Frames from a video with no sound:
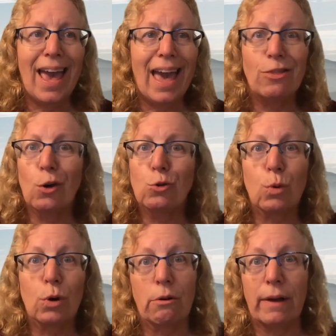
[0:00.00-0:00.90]
And those
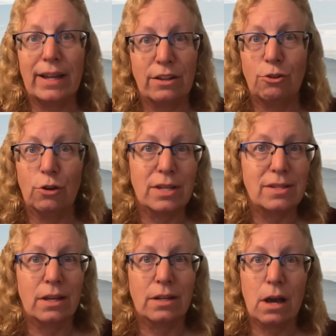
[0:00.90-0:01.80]
work great too, because
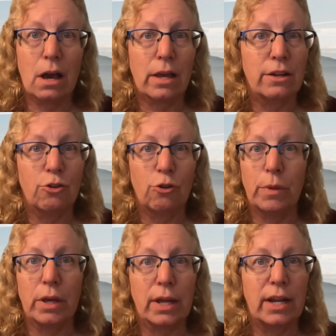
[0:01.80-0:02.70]
you can talk into them,
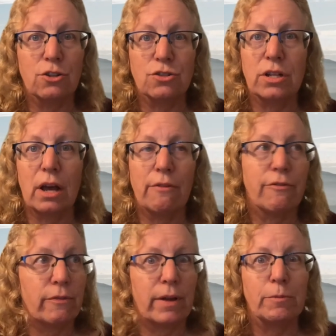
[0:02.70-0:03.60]
you can hear stuff.
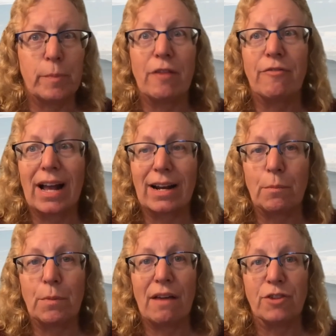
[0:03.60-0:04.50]
As a matter of fact, I'm
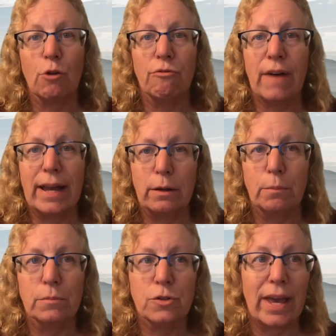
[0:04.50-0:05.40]
going to have to go find
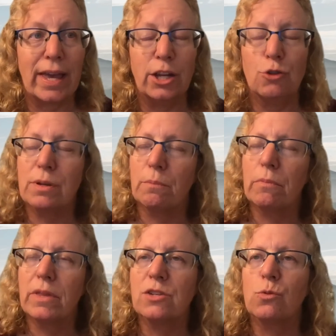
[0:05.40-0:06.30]
them so I can use them
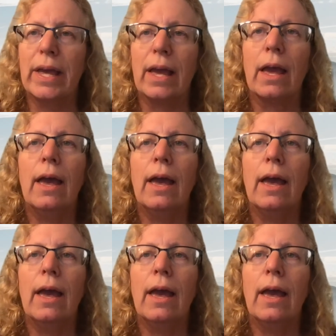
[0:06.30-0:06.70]
this week.